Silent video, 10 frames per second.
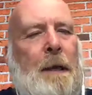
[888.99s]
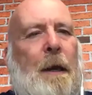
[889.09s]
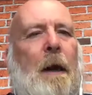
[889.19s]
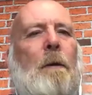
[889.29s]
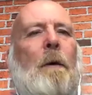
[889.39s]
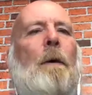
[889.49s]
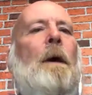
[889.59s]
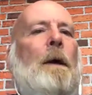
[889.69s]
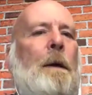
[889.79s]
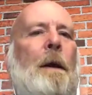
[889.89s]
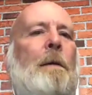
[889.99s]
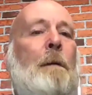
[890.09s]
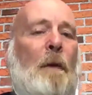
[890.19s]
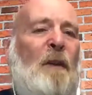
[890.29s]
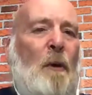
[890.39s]
or
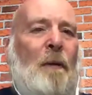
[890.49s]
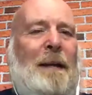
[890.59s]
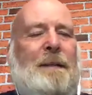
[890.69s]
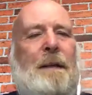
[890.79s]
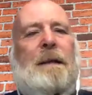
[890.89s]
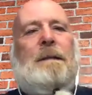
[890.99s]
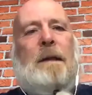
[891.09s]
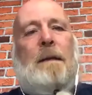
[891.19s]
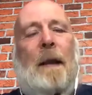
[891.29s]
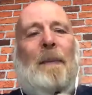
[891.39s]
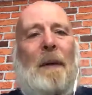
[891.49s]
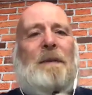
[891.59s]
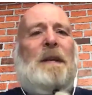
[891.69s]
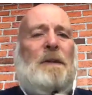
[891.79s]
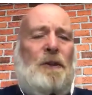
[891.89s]
the real reason is that they
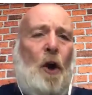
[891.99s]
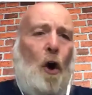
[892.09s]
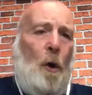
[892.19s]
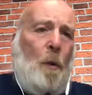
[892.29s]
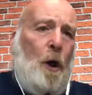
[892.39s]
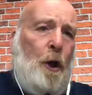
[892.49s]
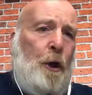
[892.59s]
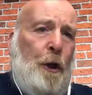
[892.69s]
perhaps didn't start the work